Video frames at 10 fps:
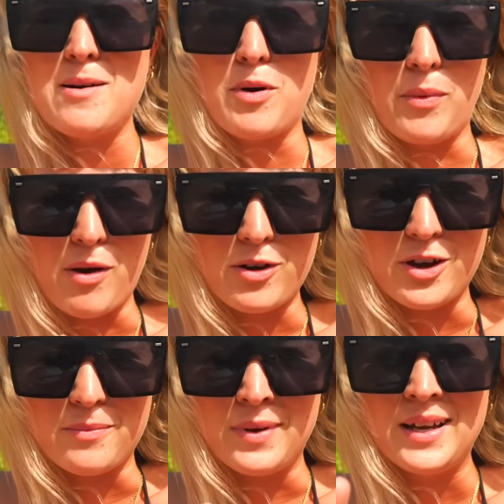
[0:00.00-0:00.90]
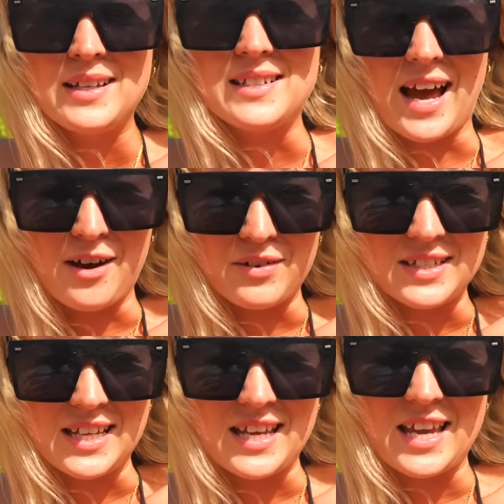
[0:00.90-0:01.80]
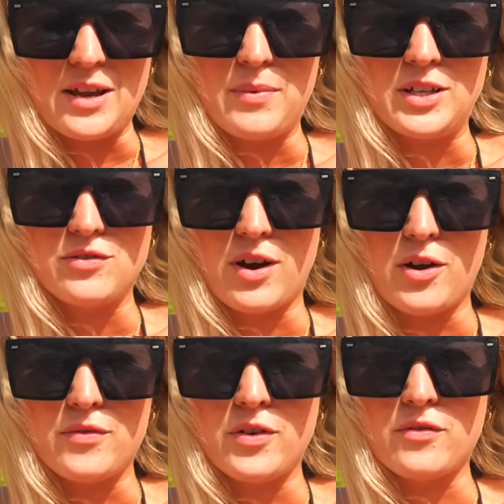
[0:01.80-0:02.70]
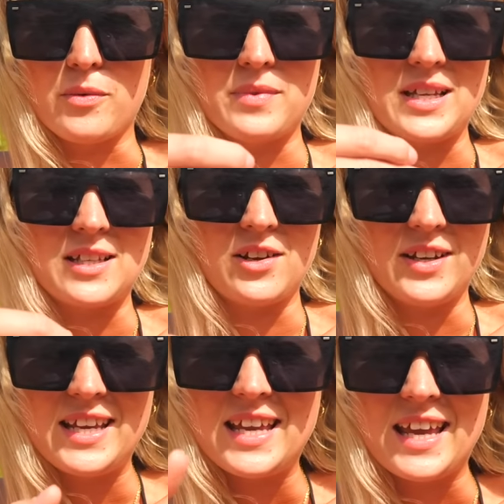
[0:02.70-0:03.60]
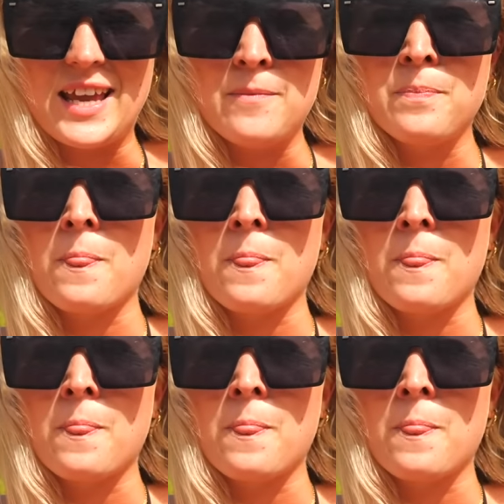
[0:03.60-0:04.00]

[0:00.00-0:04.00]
But welcome to Halkidiki. We drove from Thessaloniki,